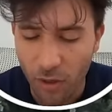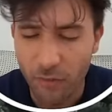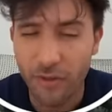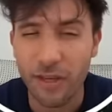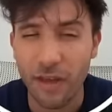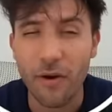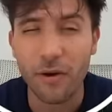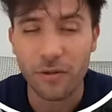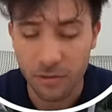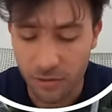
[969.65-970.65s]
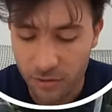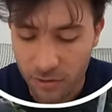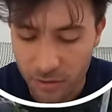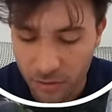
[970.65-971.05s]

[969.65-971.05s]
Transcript: of the characters